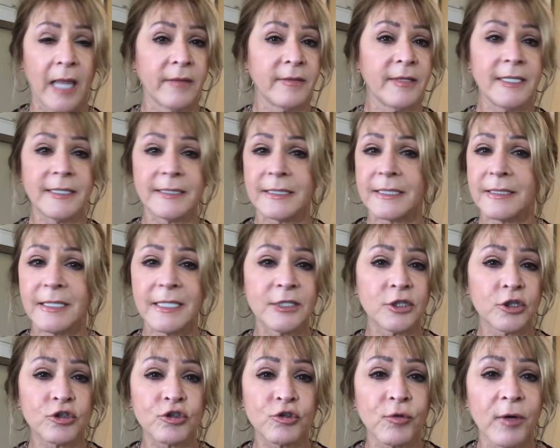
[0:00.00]
these,
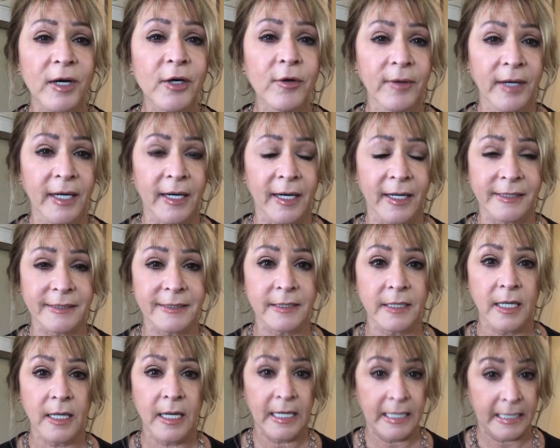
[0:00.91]
these are triggering us.
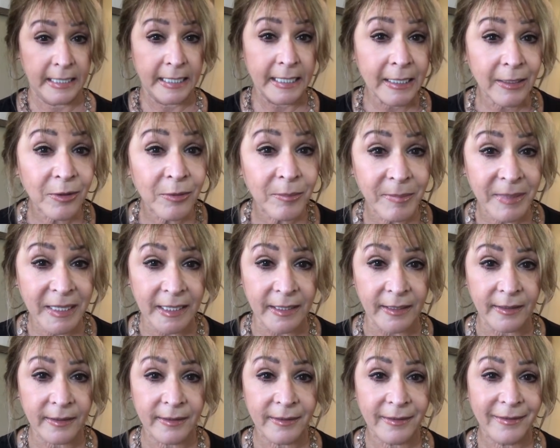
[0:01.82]
Heal
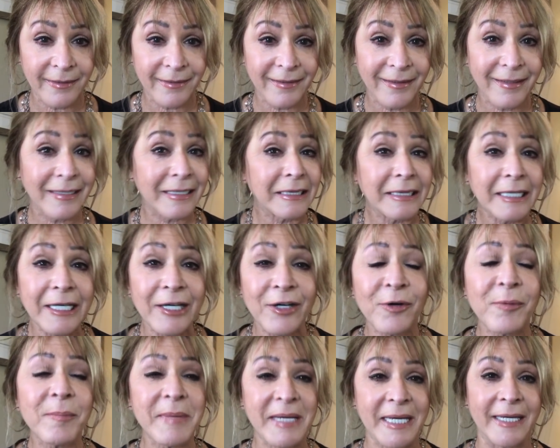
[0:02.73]
me,
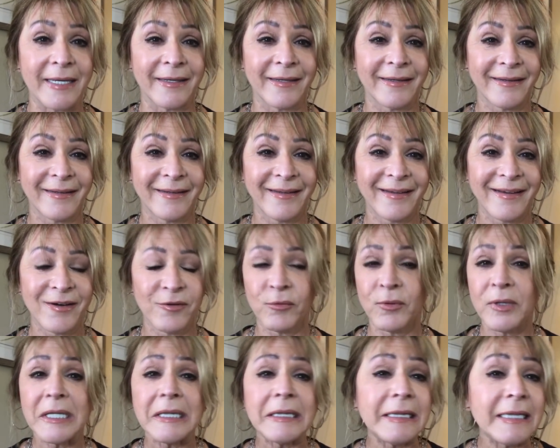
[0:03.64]
clear me,
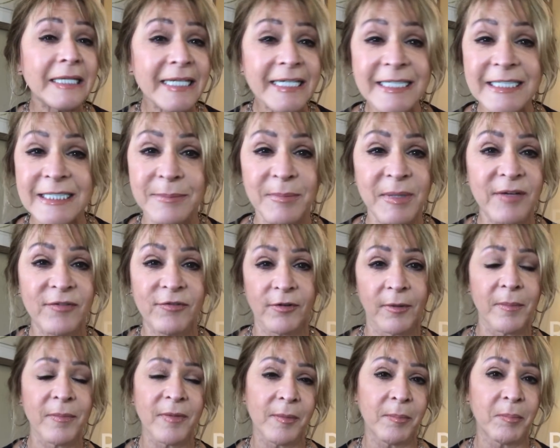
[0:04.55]
release me
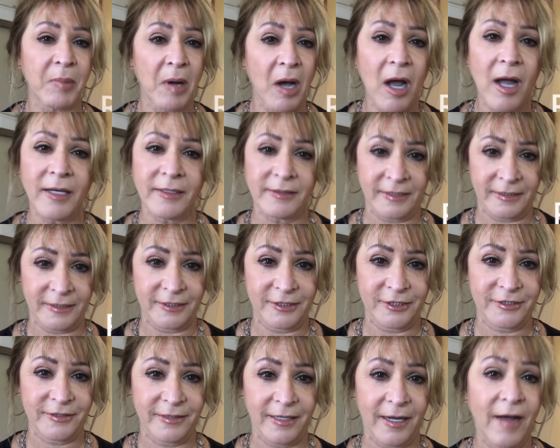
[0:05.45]
from the
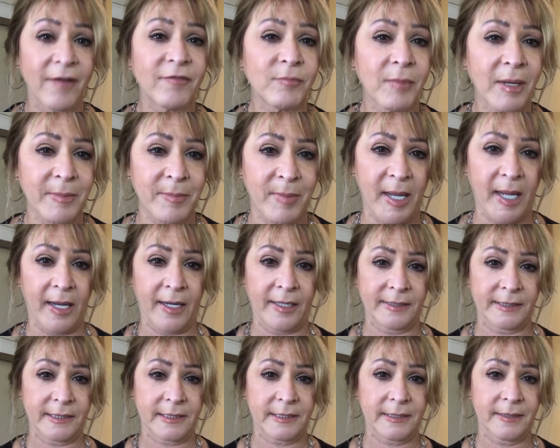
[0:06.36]
bondage of my
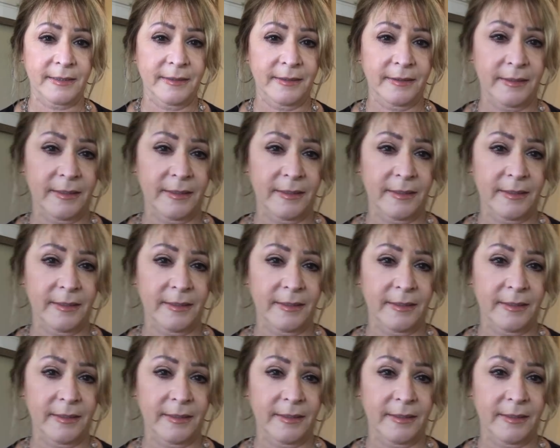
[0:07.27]
past.